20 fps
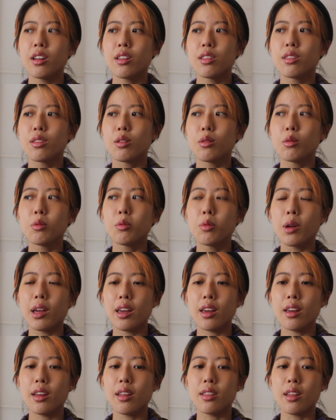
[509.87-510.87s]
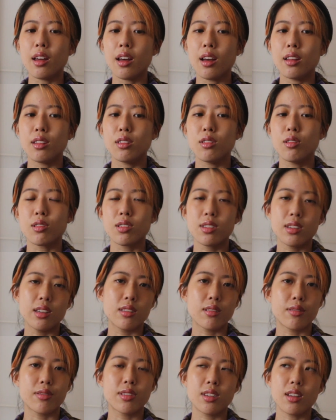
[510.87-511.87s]
the way that your sense
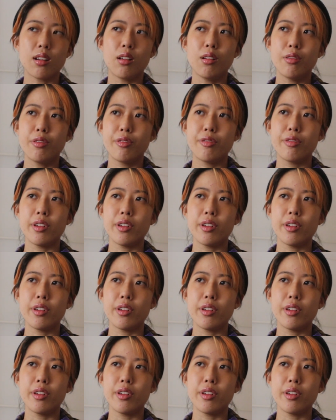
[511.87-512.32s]
of self